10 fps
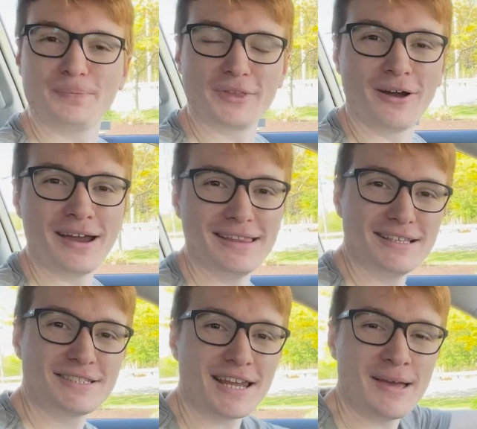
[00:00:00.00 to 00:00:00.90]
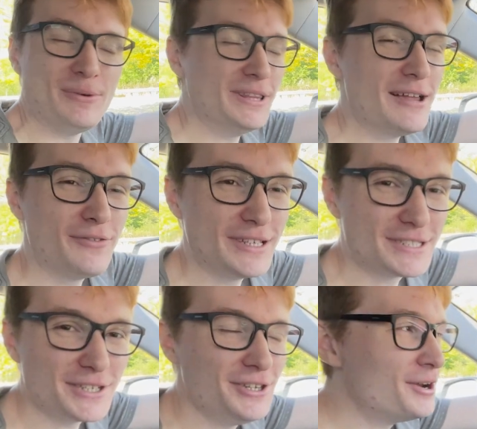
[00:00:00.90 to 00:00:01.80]
All right, this time we left
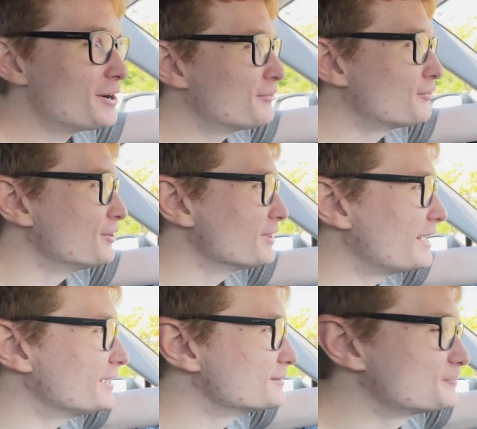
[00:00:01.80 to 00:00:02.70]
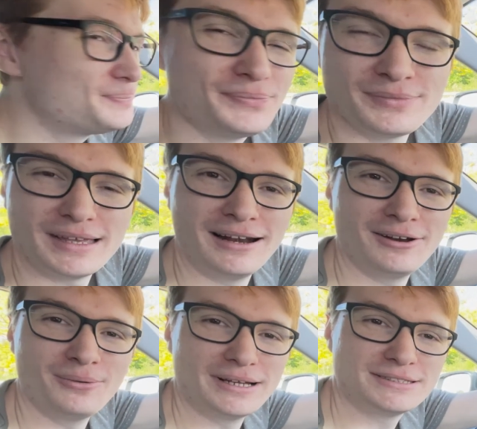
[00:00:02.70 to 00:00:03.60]
this to cure for like, I
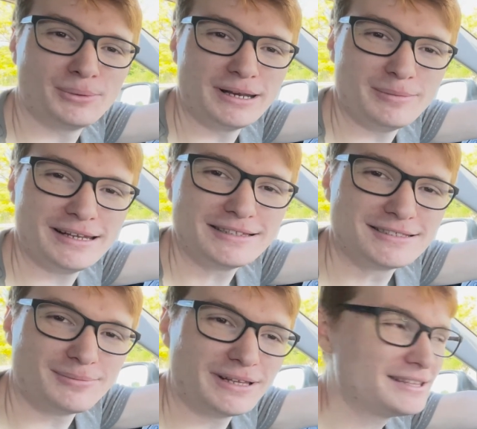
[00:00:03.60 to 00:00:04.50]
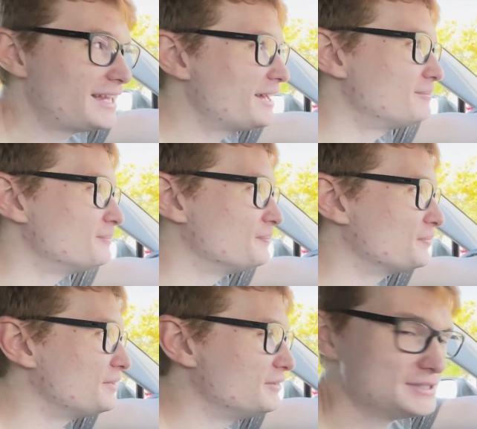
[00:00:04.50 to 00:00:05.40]
don't know what, twenty minutes, something like that.
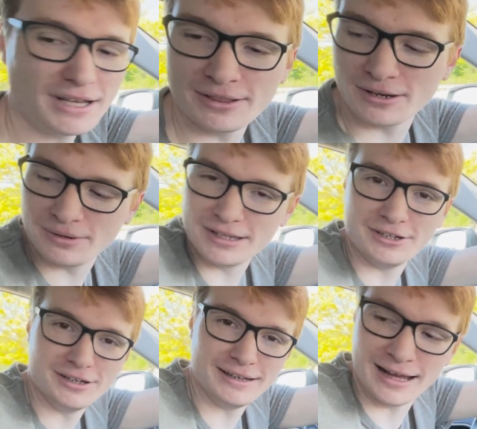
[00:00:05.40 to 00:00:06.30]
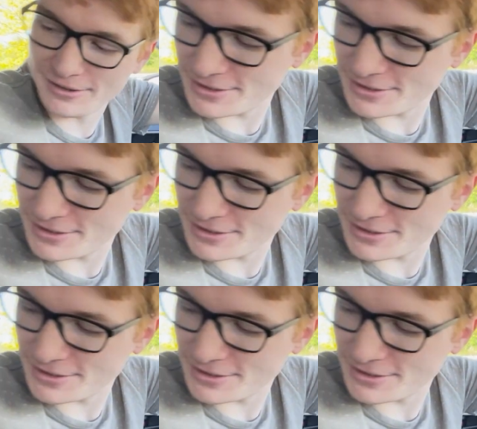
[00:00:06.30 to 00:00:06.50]
It's on there really good now.